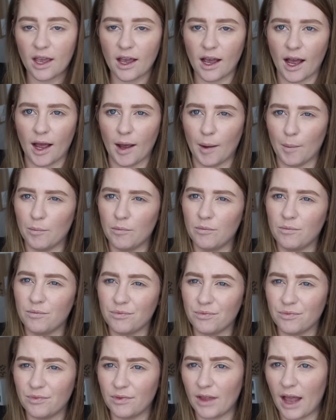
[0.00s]

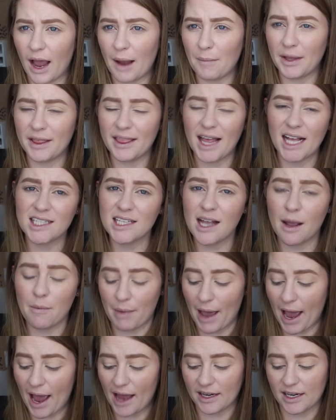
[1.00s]
I mean, that's
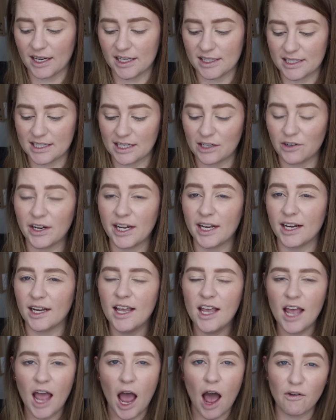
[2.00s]
not bad
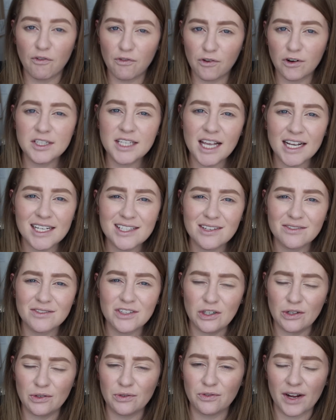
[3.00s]
considering a full size of
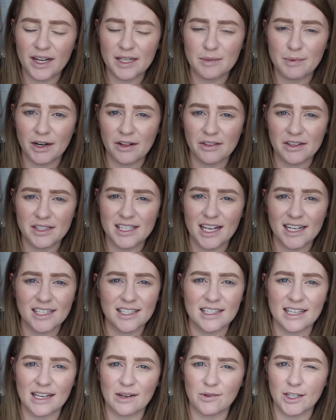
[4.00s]
Too Faced Better Than
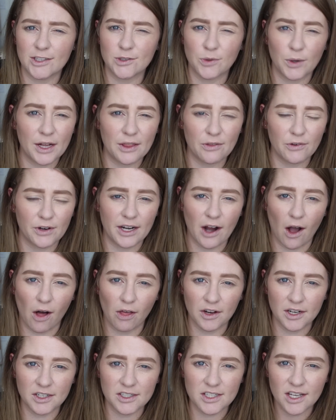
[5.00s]
Sex is like, what,
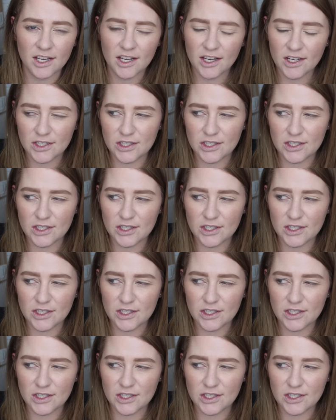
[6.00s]
$23?